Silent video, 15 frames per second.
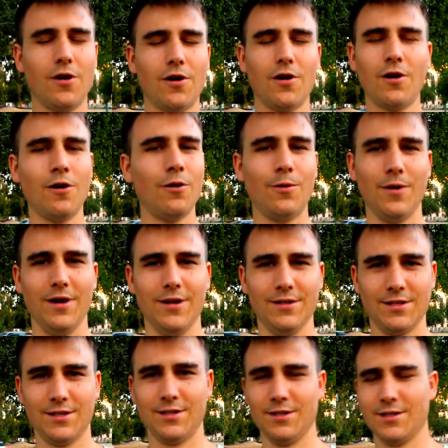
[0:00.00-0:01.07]

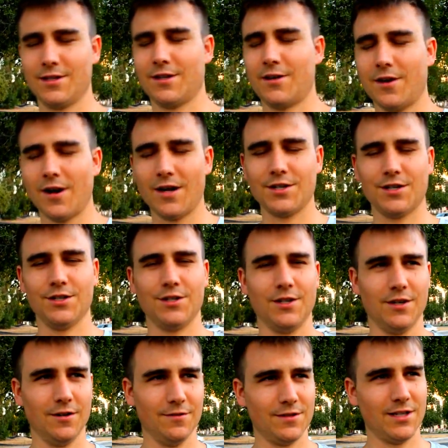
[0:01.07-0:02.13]
always, just, gosh, I
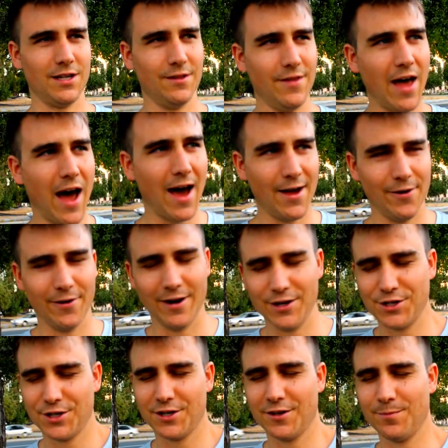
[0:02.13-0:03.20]
shouldn't have said that, or I
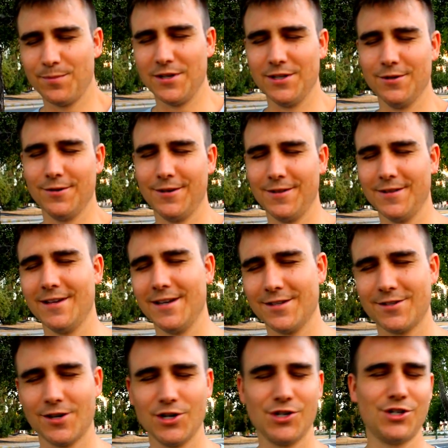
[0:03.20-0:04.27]
shouldn't be doing
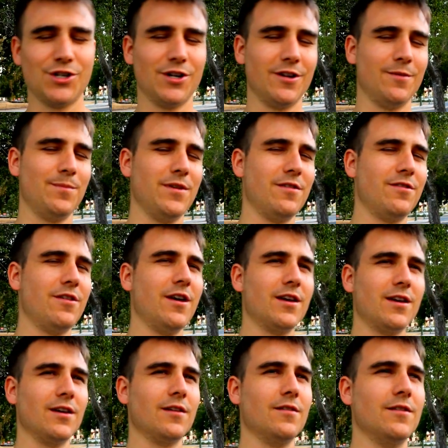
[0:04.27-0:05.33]
this, or I shouldn't be
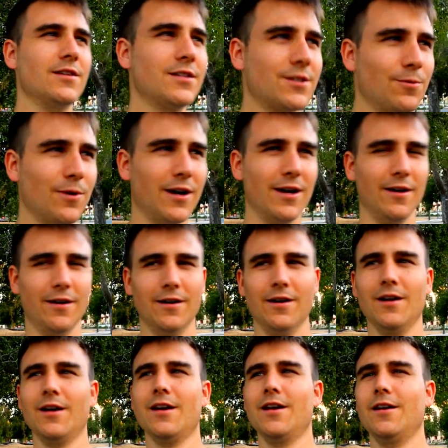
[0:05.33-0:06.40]
thinking this way, or,
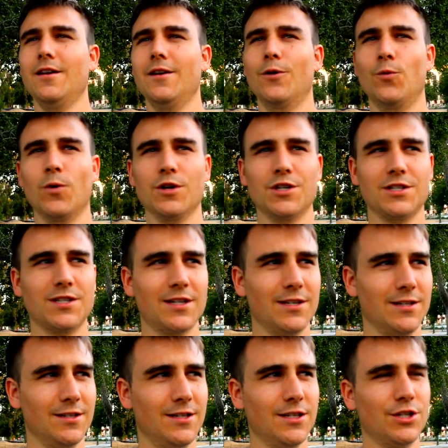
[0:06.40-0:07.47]
we're just
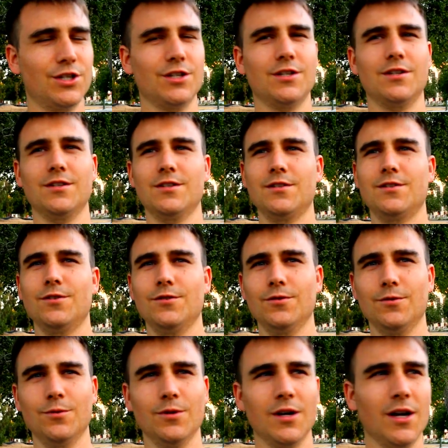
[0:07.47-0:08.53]
conditioned
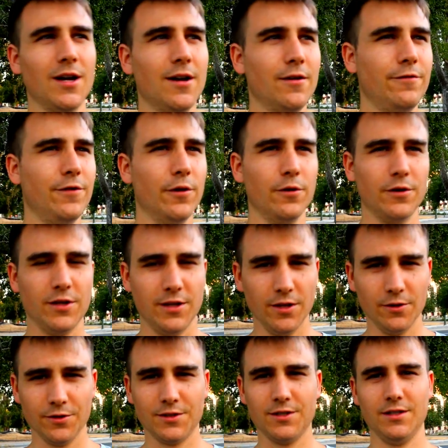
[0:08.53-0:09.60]
to feel
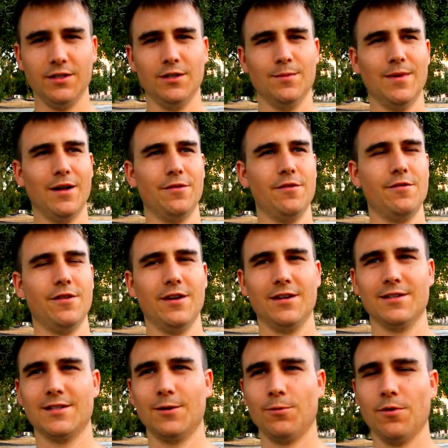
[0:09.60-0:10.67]
guilty about the
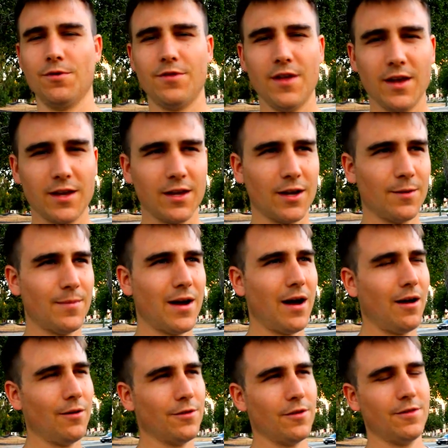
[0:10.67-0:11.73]
things that we're thinking
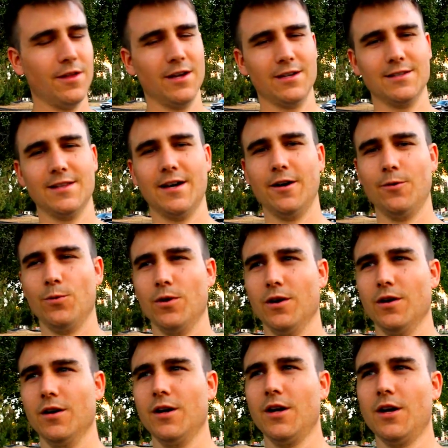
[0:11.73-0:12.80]
about, the things that we're